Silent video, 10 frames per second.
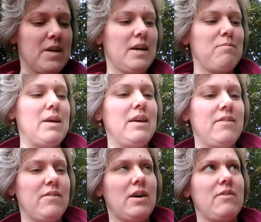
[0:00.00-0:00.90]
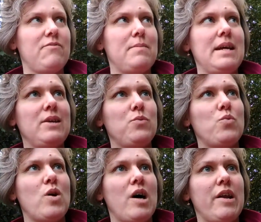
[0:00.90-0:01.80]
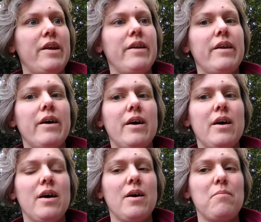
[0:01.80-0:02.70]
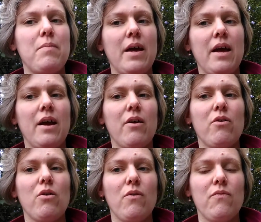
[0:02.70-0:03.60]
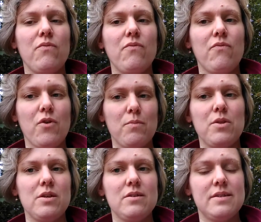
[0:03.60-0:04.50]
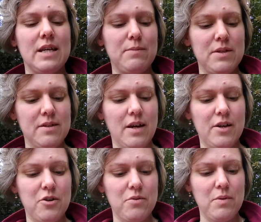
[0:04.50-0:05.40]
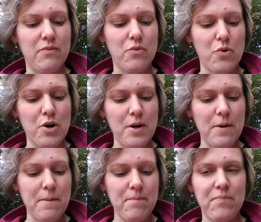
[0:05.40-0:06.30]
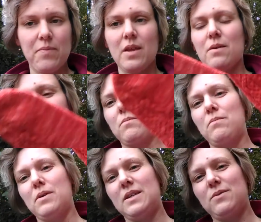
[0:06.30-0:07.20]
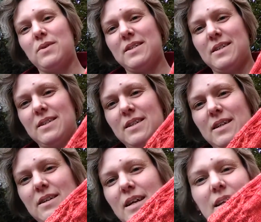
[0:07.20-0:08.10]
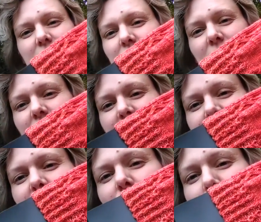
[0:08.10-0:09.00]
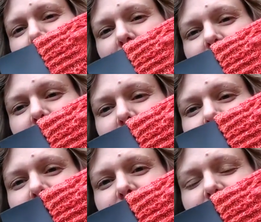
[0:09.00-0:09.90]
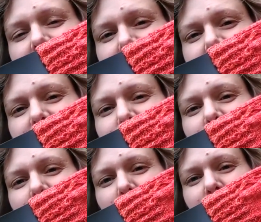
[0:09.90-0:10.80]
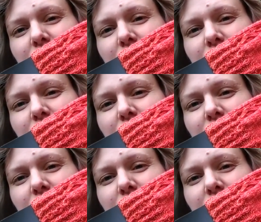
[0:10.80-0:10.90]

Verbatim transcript: I may I've made one pair of from the same designer before, but it wasn't anything as complicated as, as this one.